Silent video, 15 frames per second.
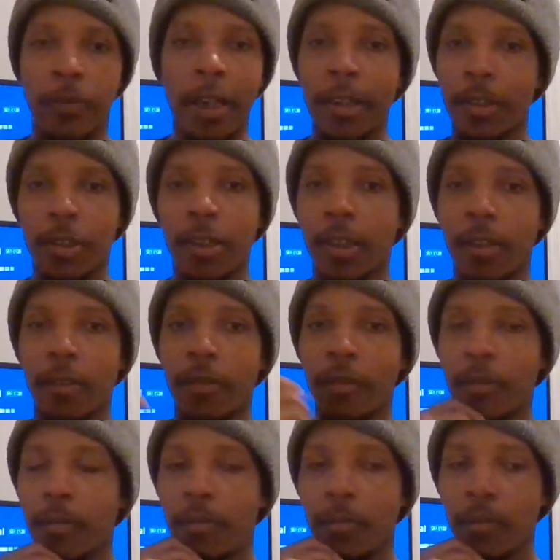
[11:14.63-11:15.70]
That's it.
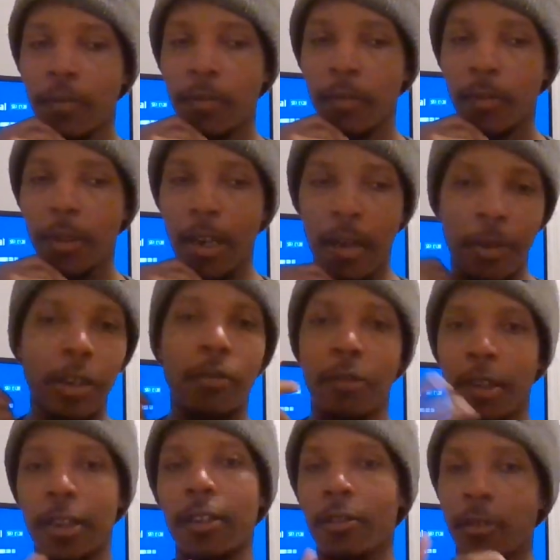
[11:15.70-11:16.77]
I mean,
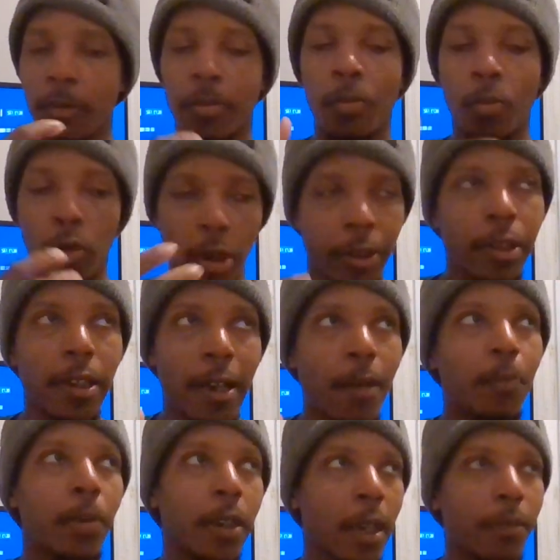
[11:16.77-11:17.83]
granted, there's a little bit more to
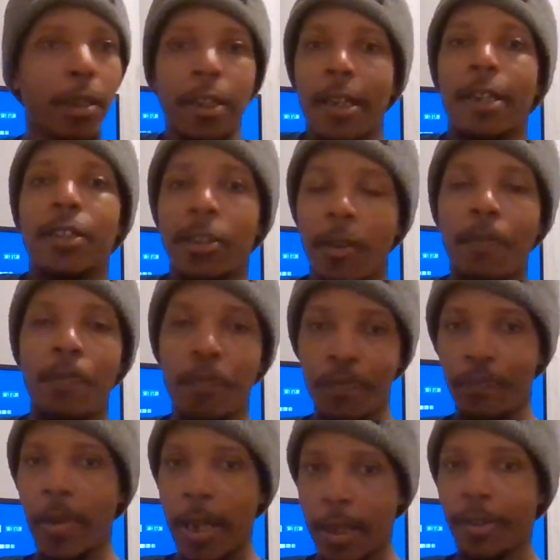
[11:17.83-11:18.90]
that, but I mean, that's the
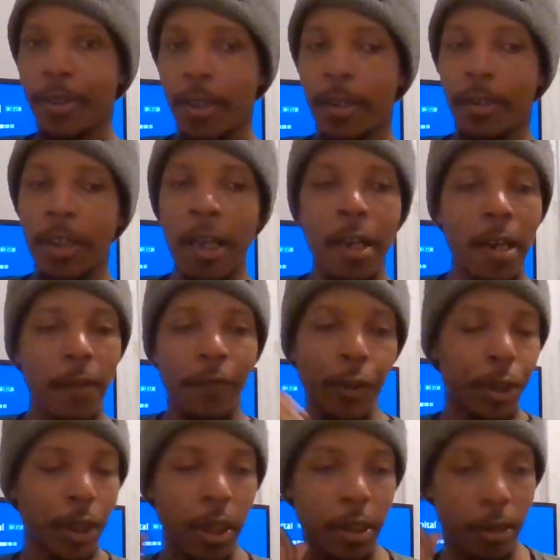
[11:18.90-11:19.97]
basis. If
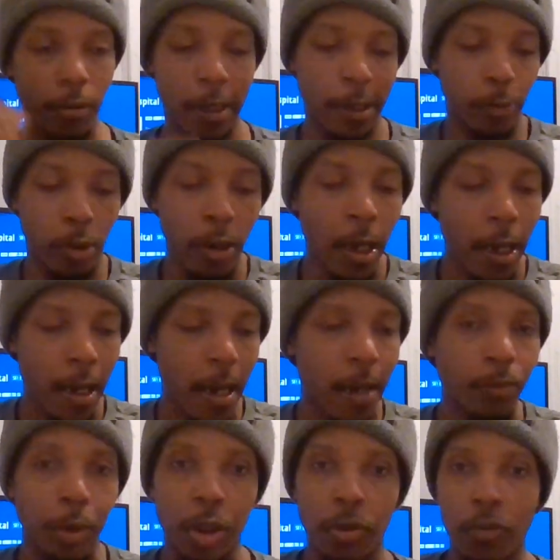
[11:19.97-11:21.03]
he's not just like, well,
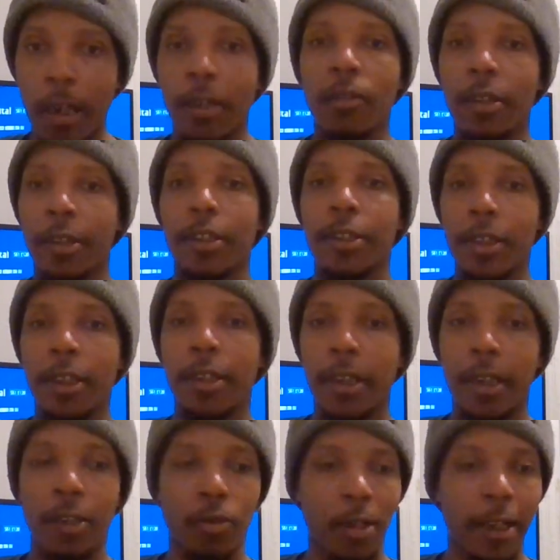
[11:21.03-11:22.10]
I'm struggling to sit
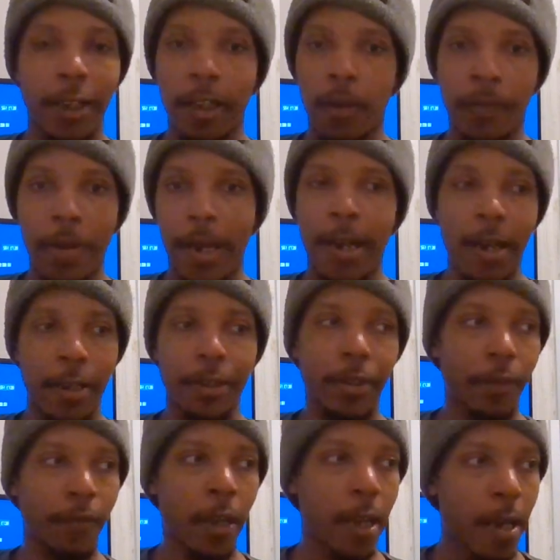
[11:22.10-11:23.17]
there and try to get
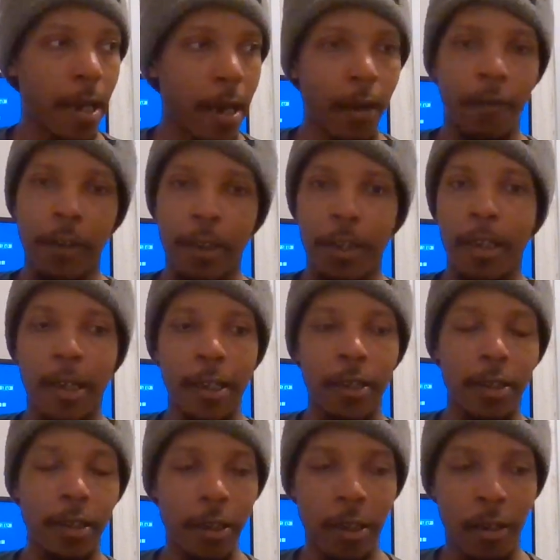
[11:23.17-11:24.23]
past of everything
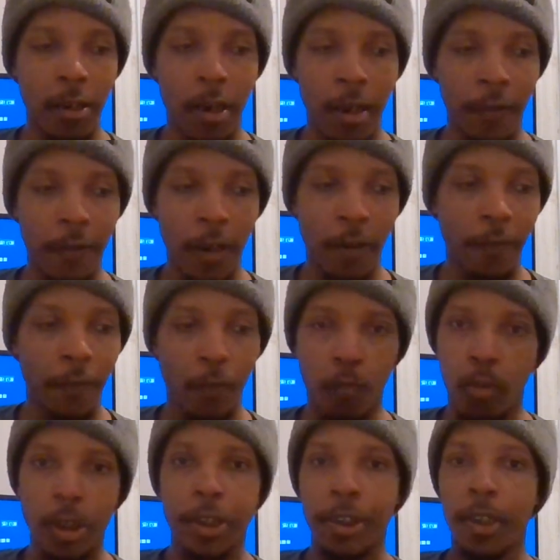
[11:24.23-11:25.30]
I, you know, of
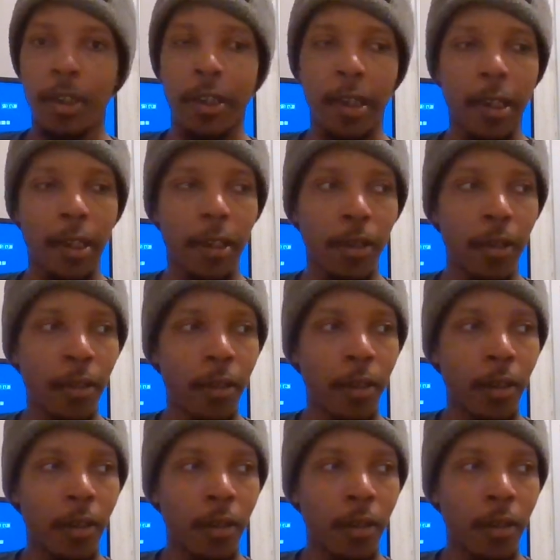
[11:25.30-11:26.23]
what she did.